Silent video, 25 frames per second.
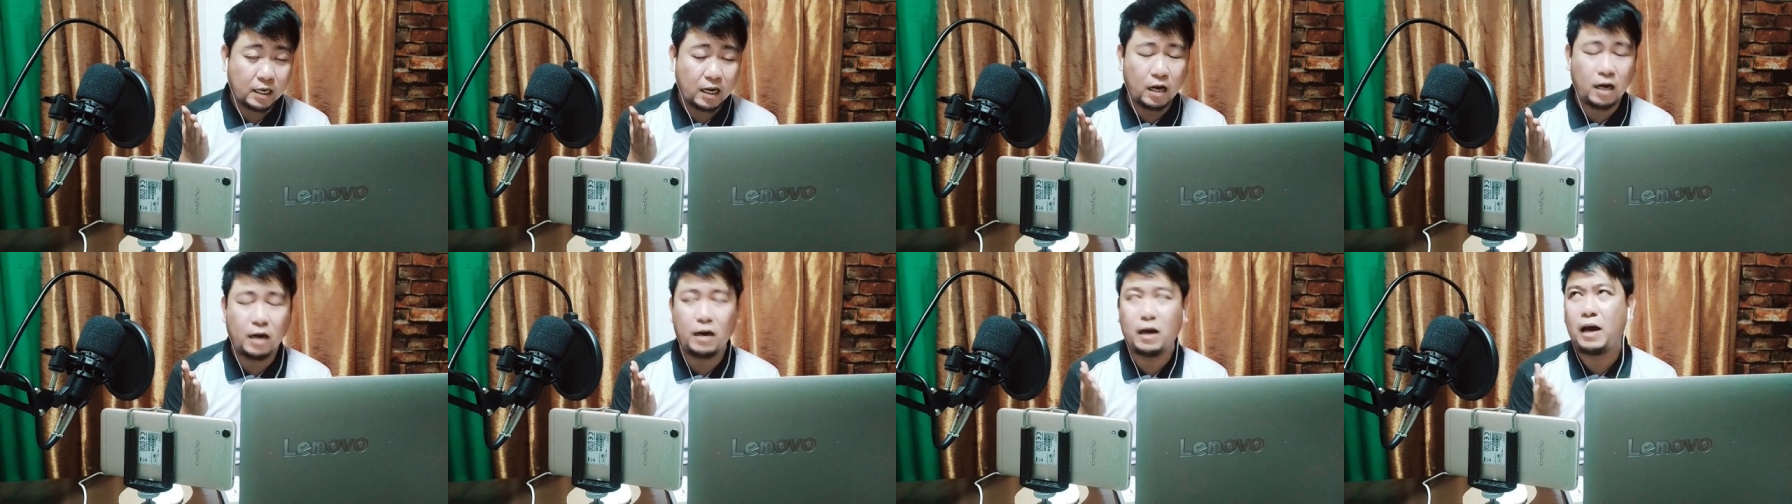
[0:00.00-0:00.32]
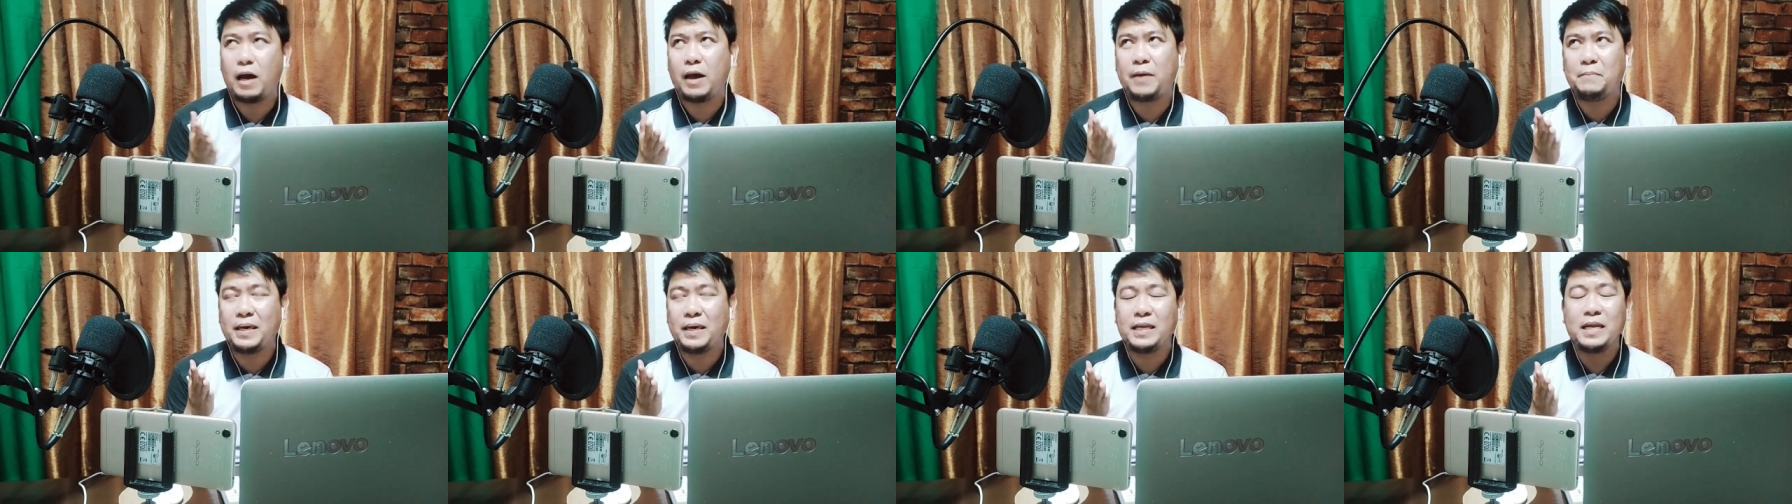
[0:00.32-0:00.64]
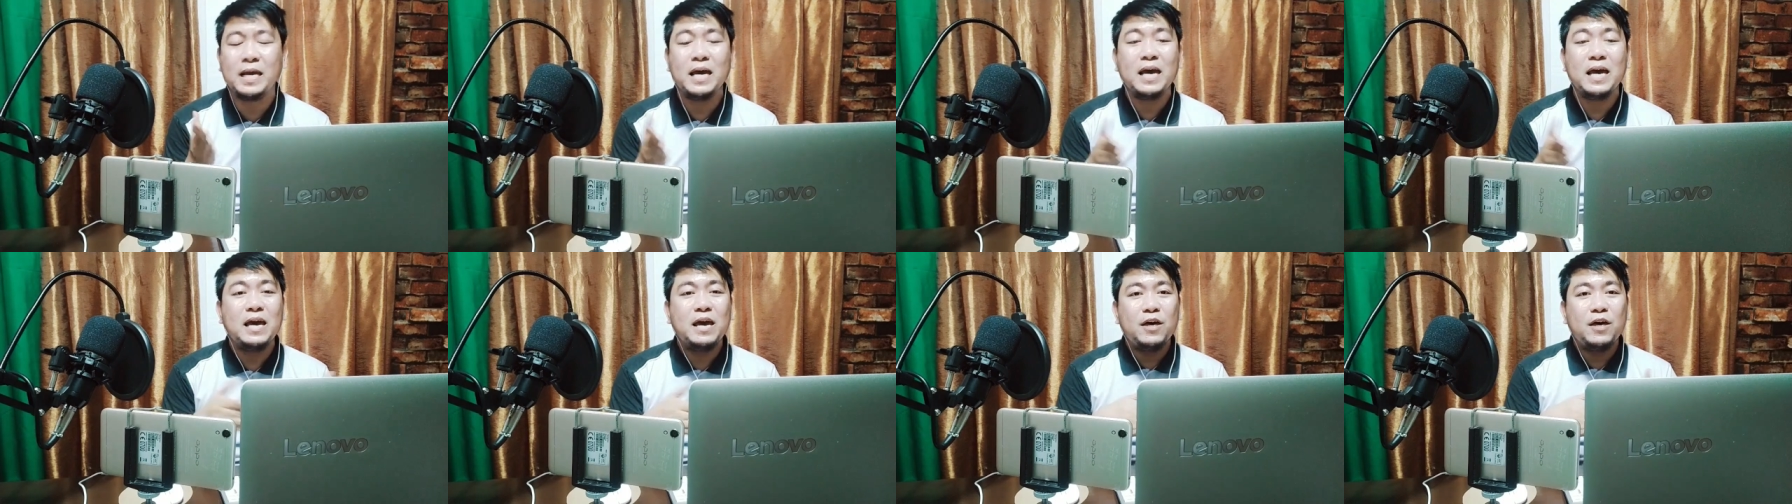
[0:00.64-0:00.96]

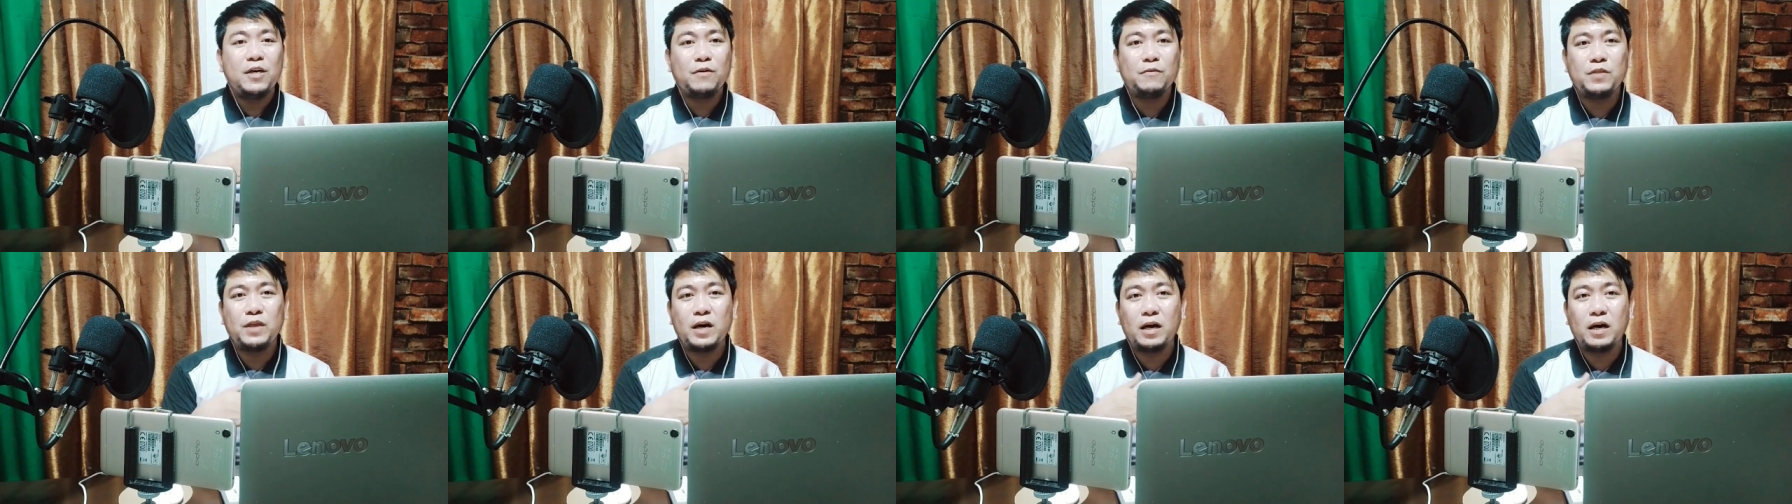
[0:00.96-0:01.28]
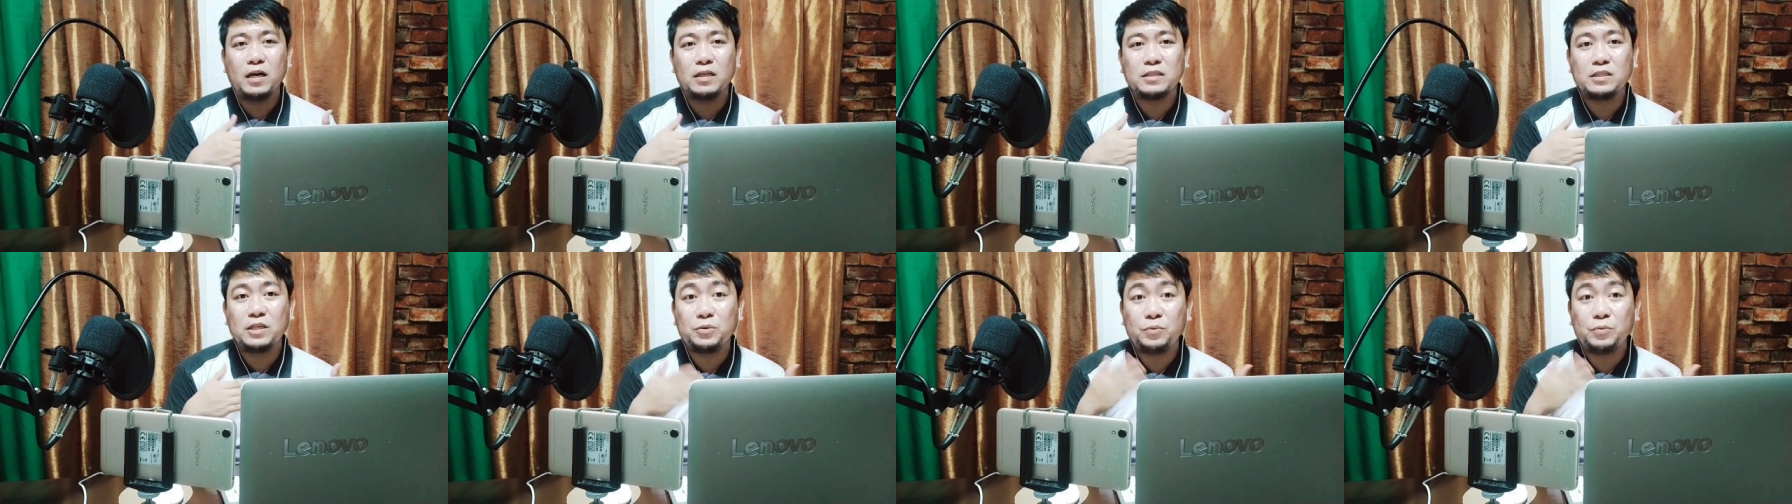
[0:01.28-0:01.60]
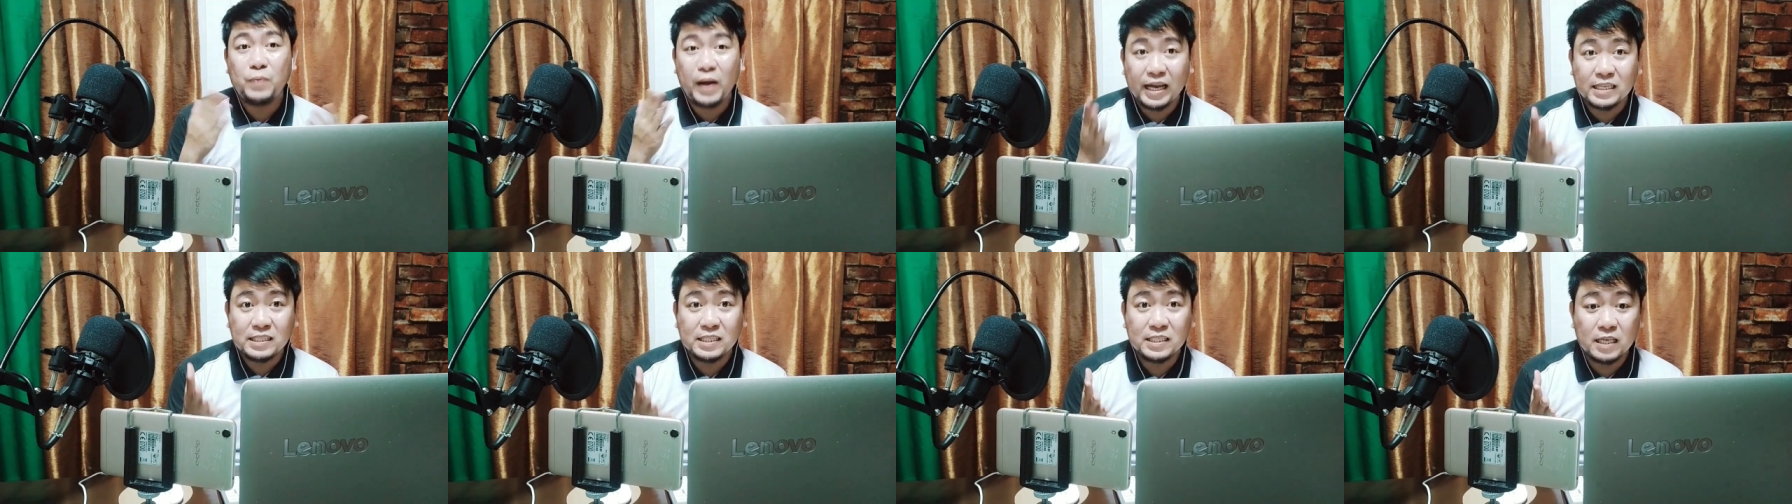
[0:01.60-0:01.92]
the
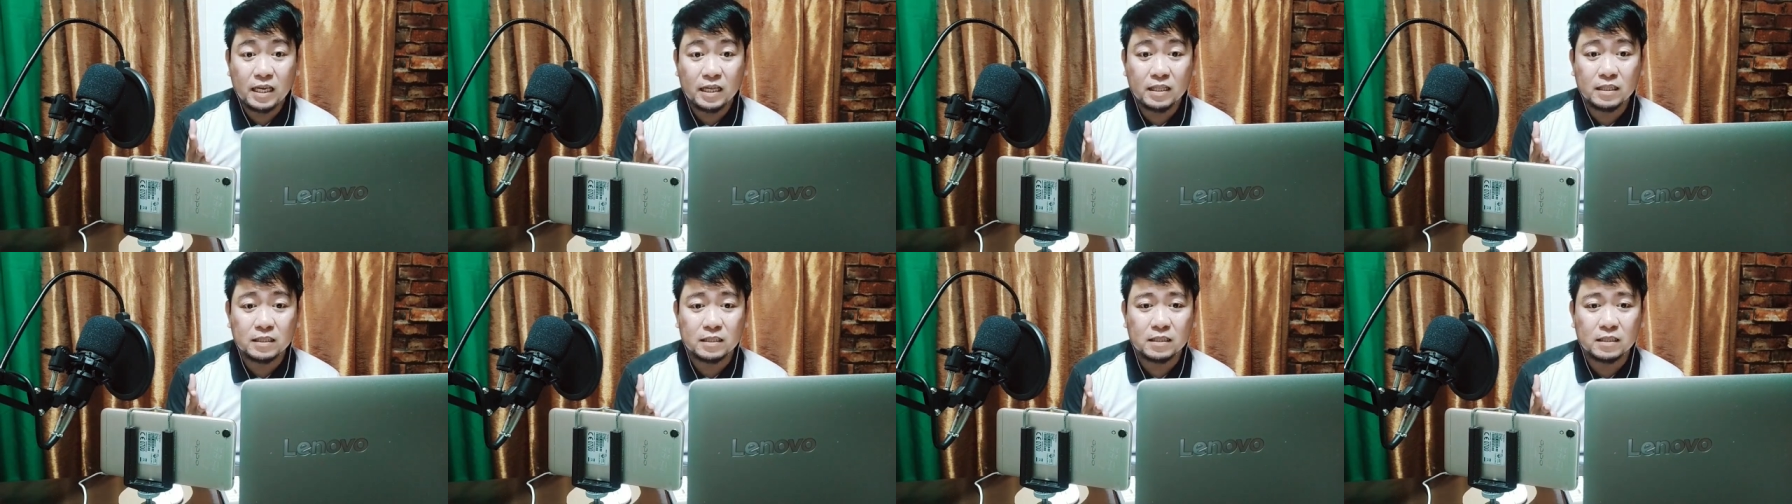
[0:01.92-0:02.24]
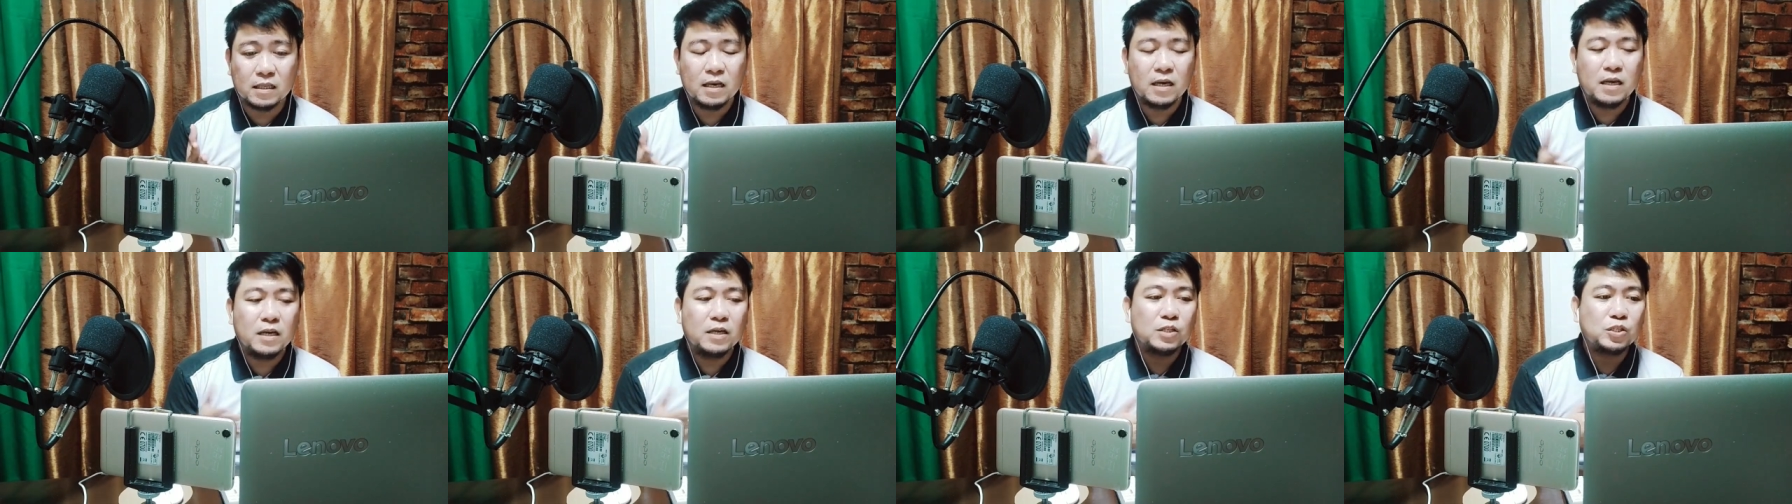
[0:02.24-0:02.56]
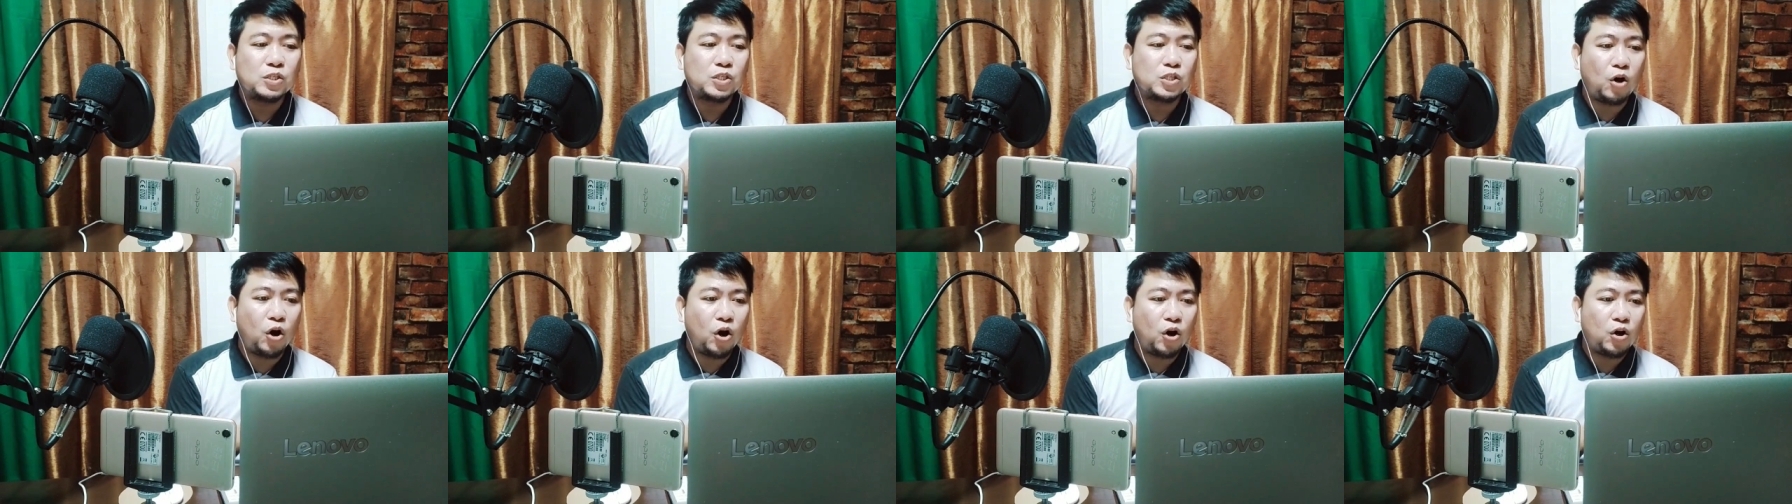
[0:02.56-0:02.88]
recent
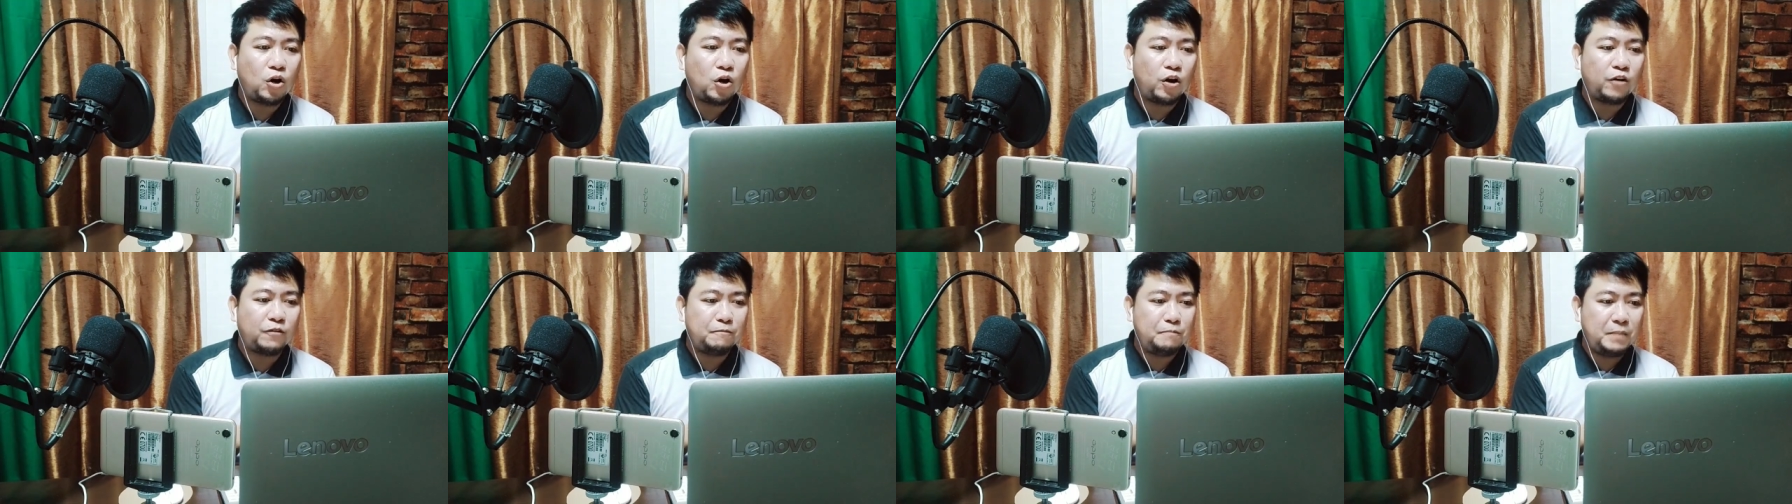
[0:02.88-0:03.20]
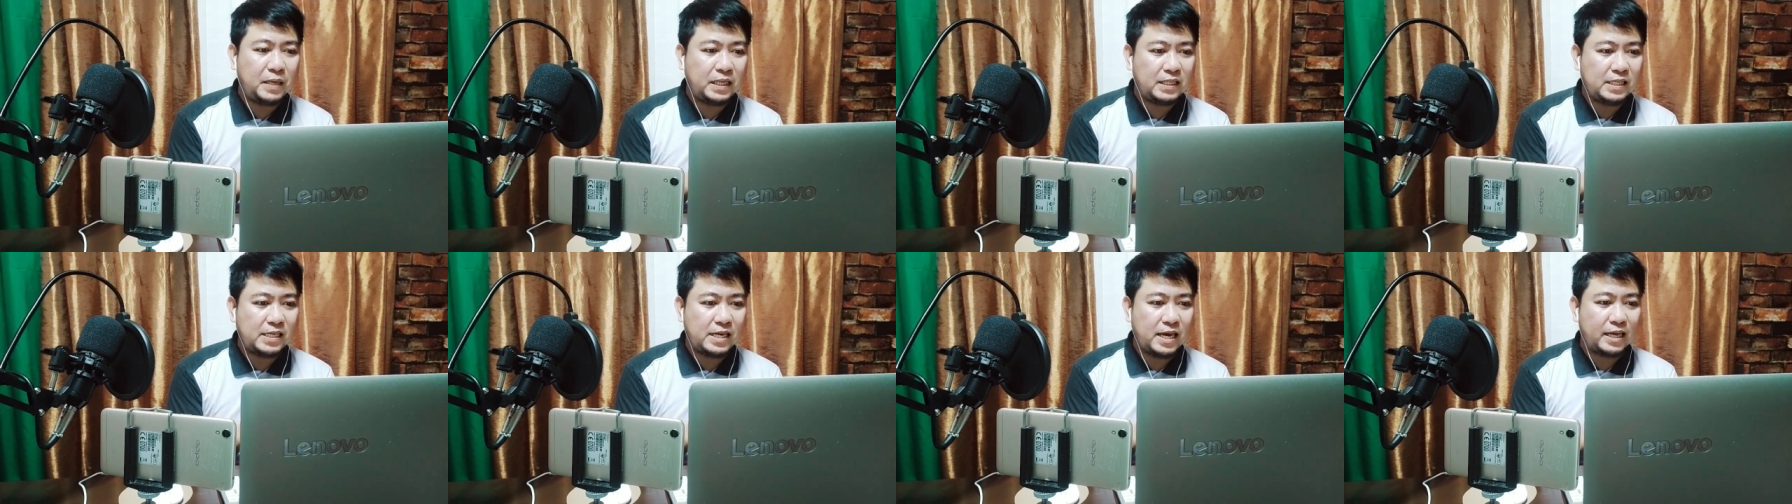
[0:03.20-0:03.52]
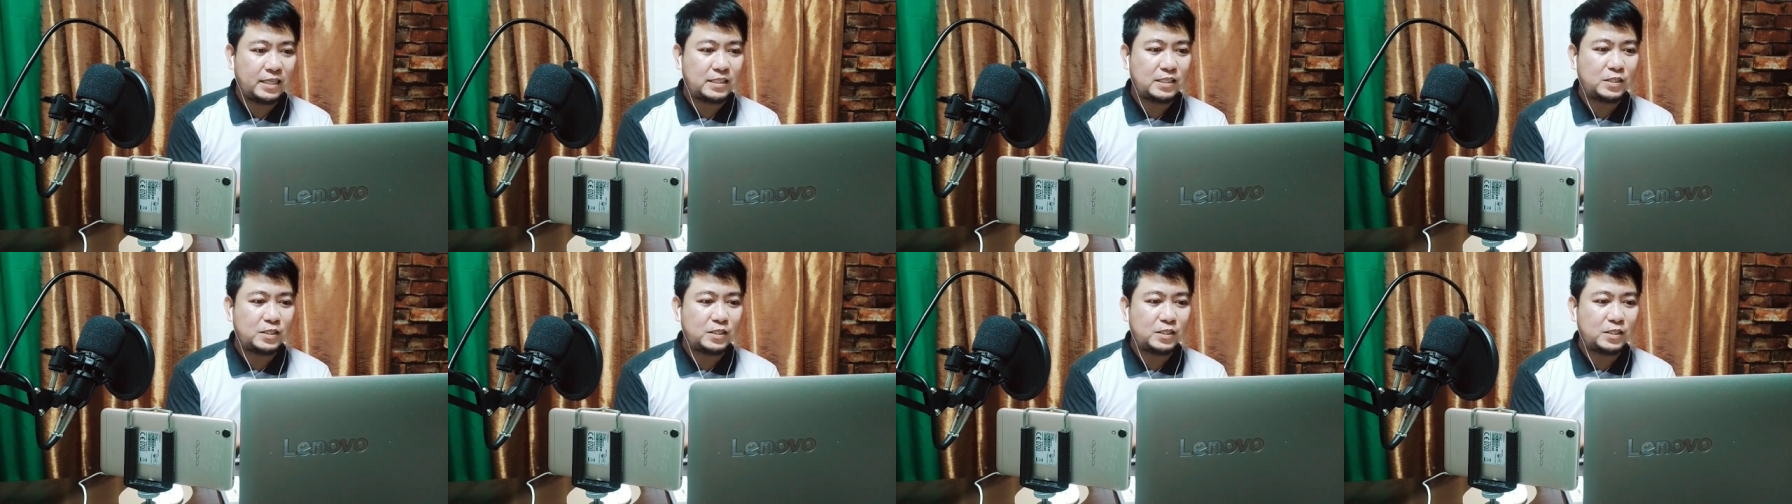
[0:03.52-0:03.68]
song of BTS.